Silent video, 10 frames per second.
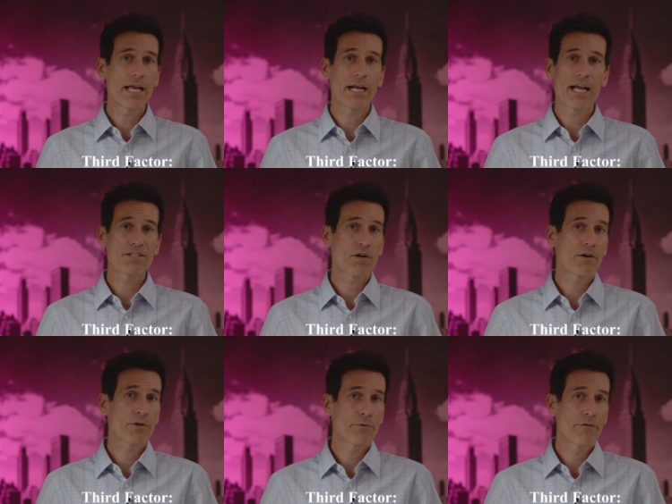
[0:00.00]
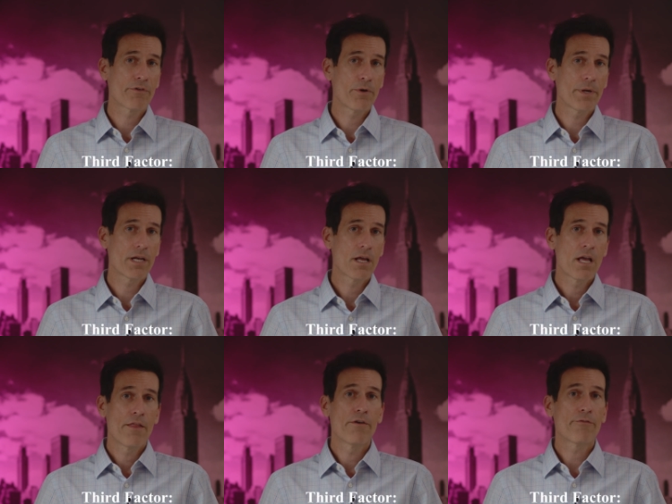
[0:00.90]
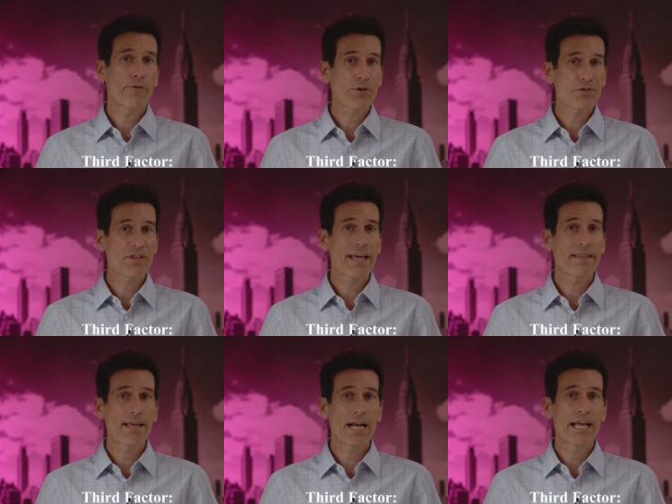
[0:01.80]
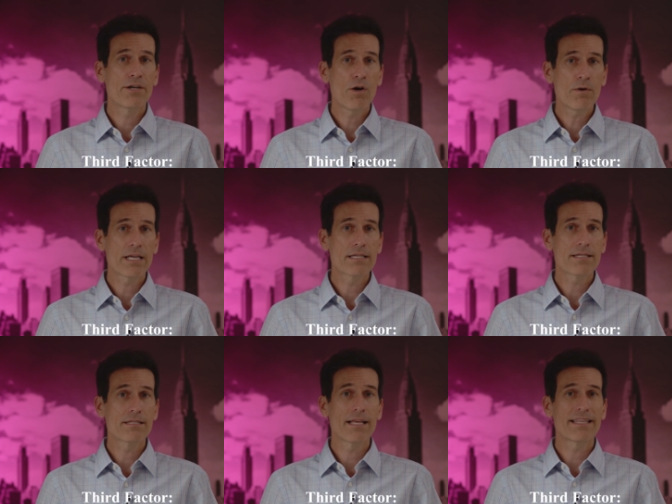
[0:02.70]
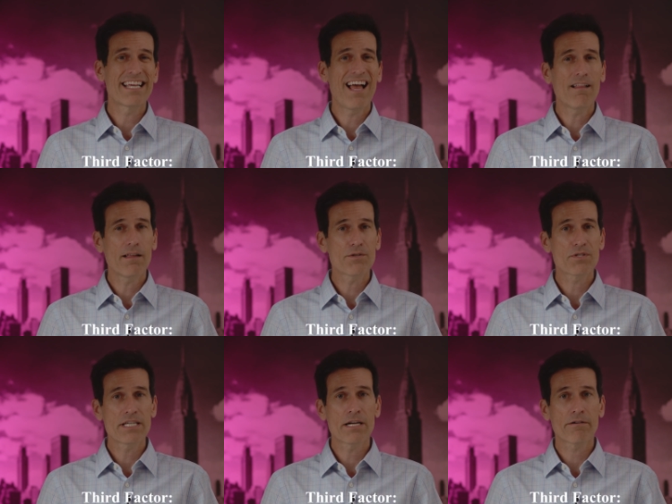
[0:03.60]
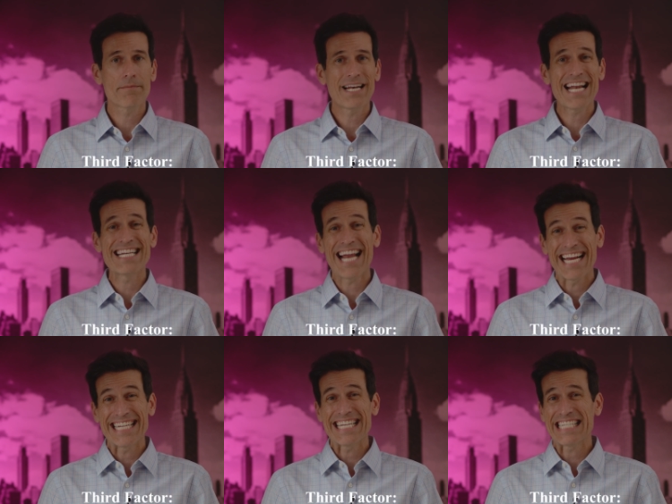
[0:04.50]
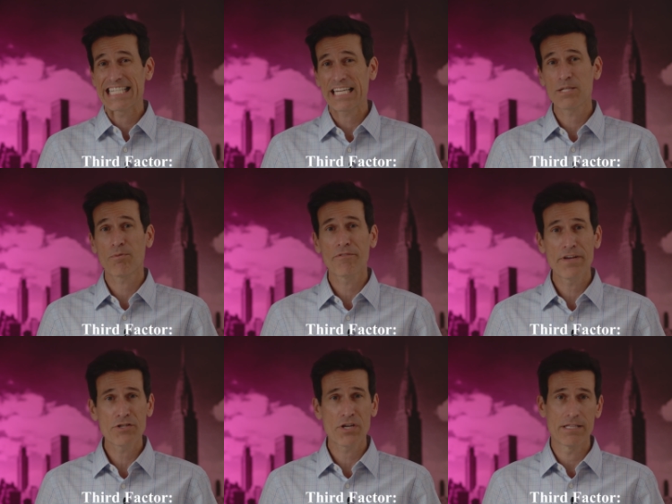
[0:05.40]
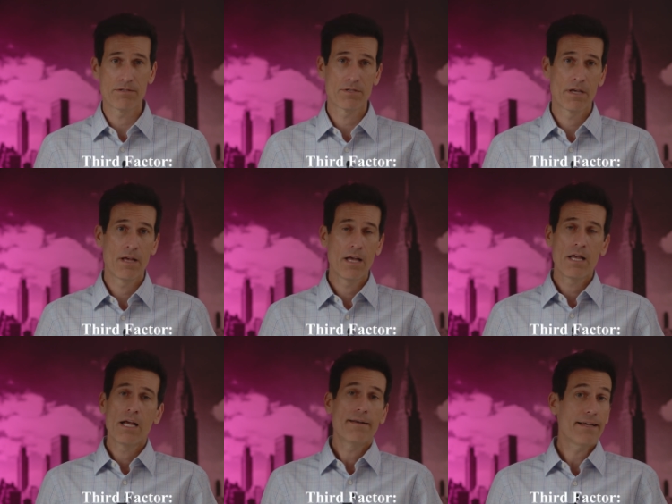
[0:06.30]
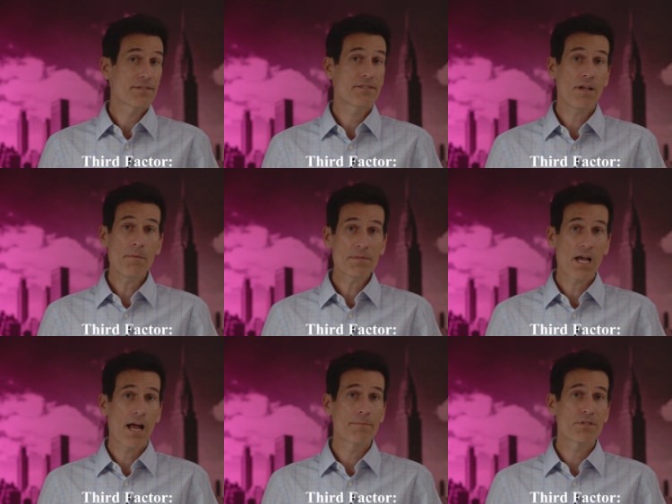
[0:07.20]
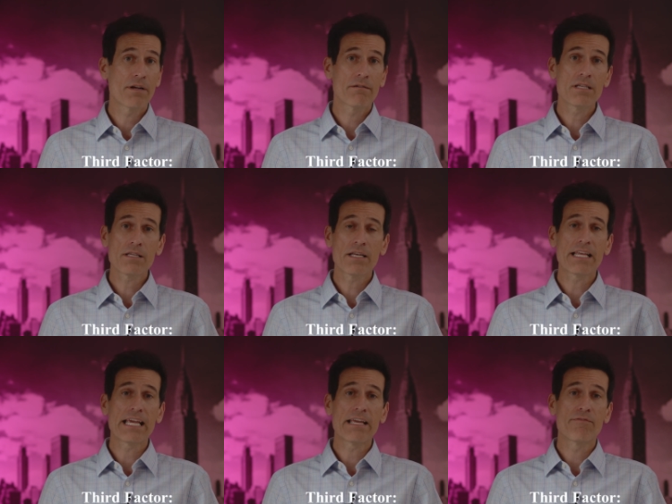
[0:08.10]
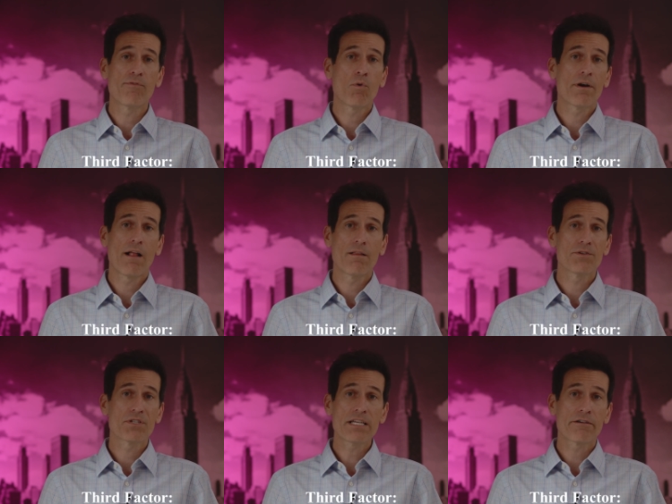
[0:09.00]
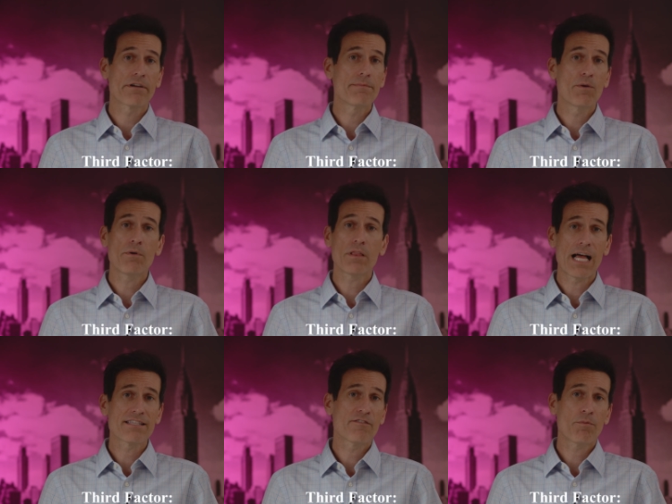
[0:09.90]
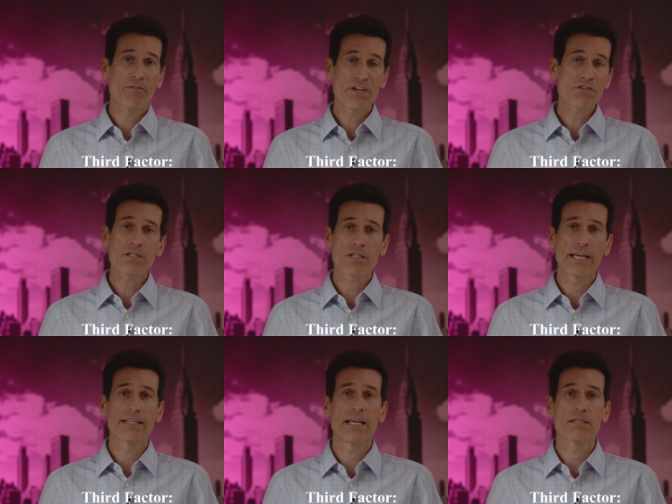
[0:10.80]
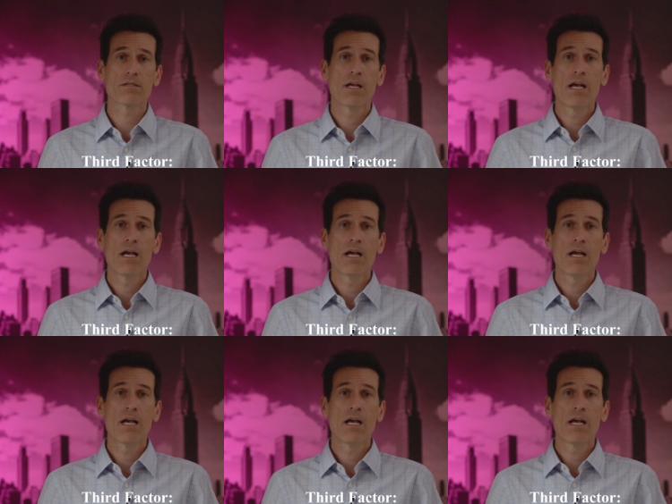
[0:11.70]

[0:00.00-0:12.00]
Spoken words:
and I started to review it. The first thing that I noticed is that the LLC agreement had 96 provisions. Now, sometimes there is a need for an LLC agreement with lots of provisions like this.